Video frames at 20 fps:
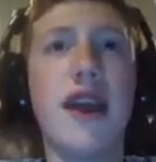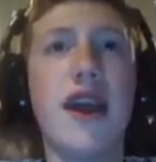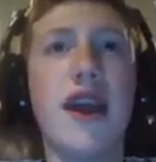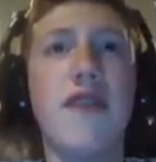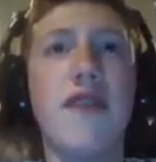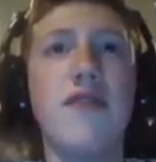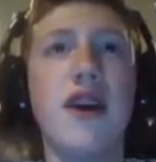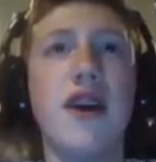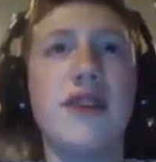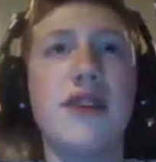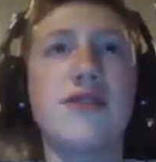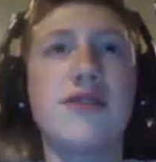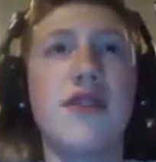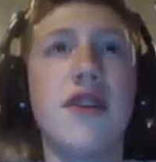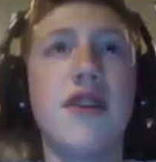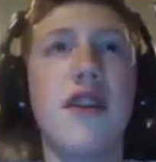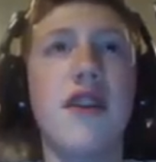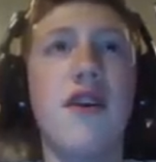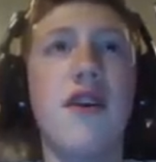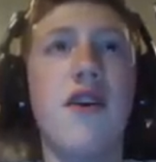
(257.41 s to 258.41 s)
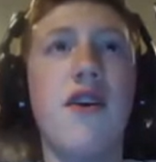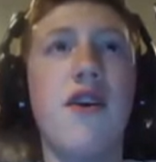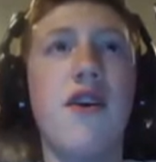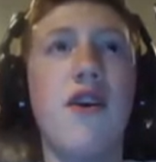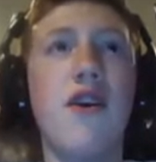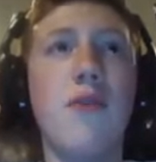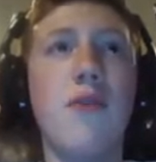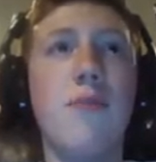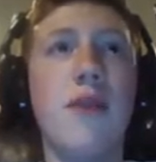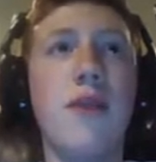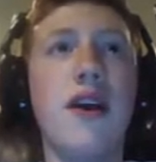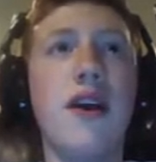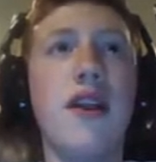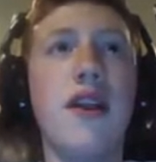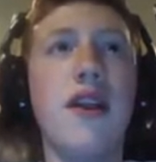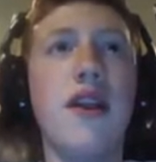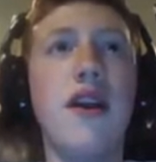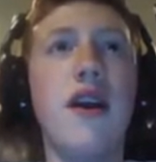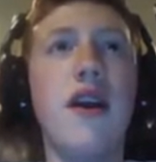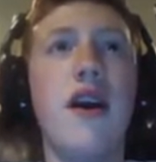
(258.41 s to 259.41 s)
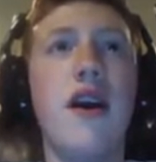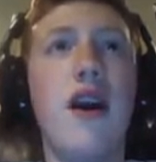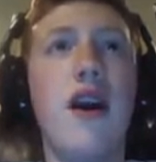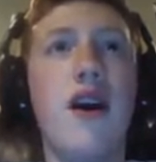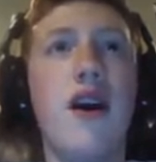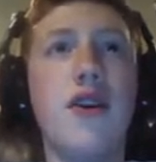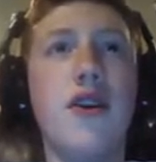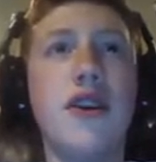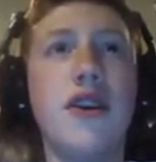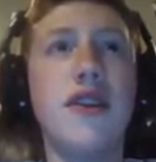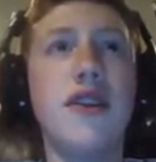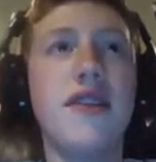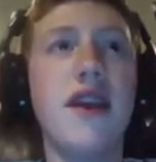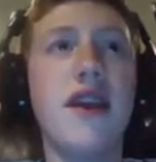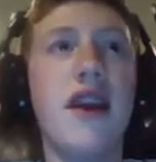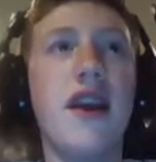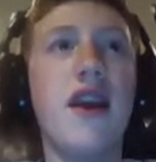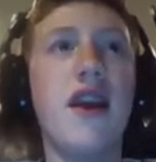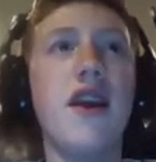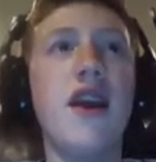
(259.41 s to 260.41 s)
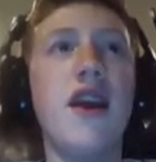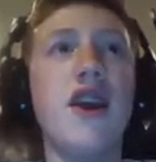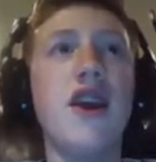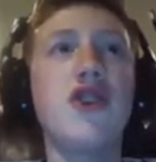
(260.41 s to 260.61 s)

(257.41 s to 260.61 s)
I have not started at all, but I'll get there.